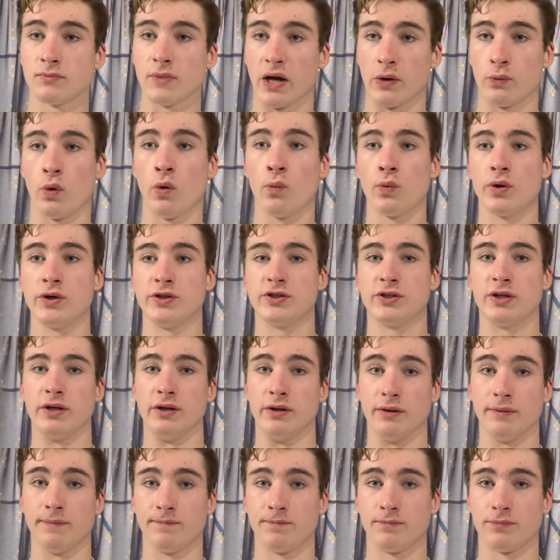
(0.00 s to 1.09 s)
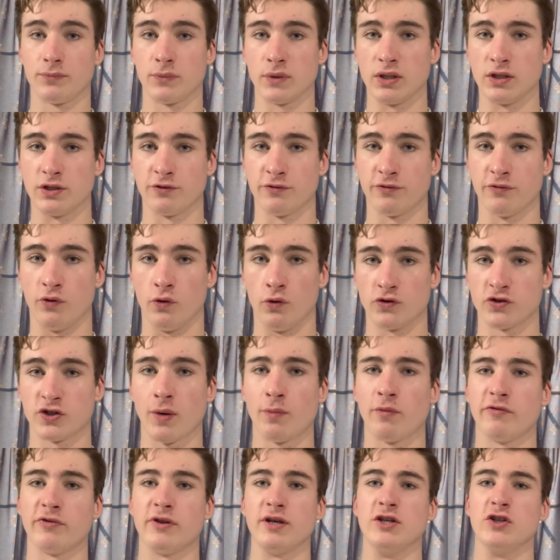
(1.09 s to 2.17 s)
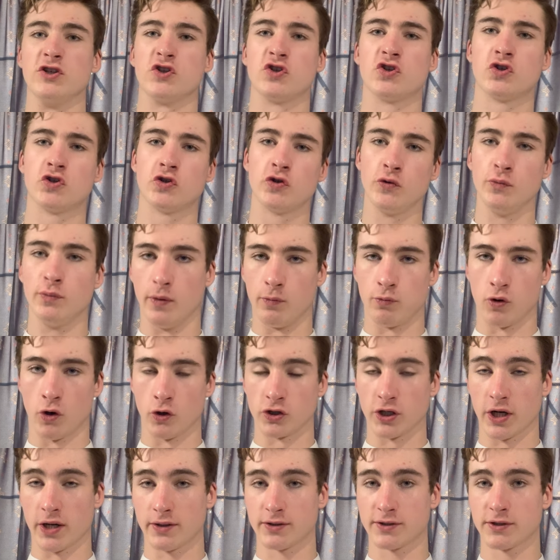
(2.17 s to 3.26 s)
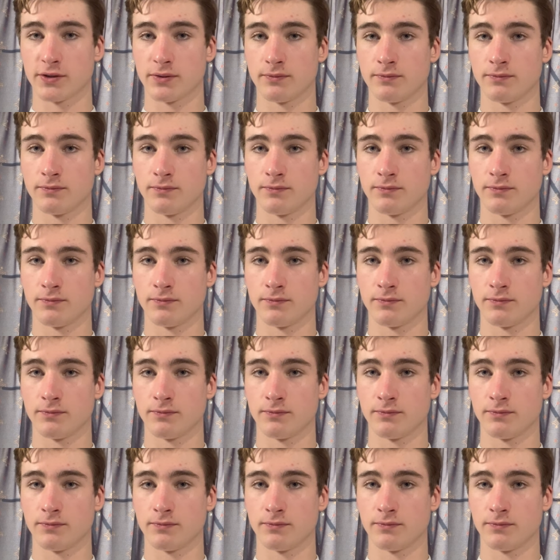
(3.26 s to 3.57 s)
And what we see is for some of these super projects,